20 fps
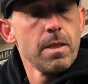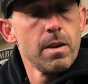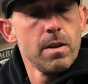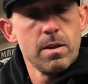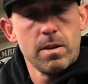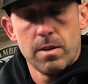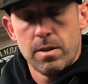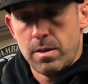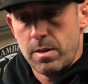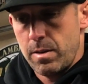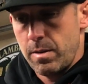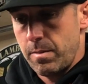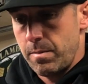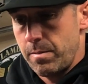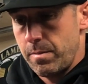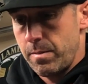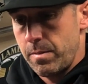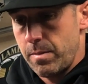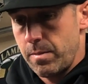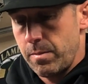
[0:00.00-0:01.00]

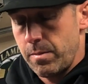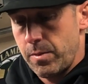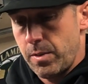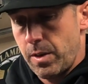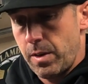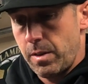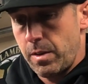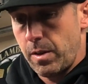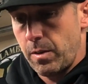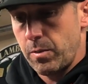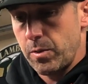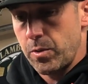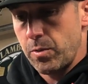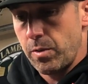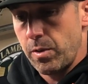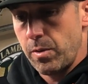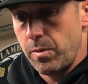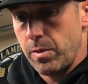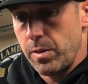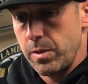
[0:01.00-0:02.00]
Um, trying to think which
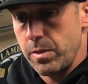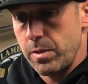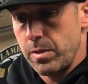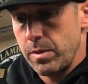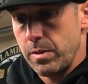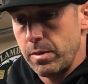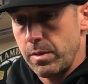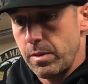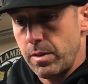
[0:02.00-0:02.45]
one it was.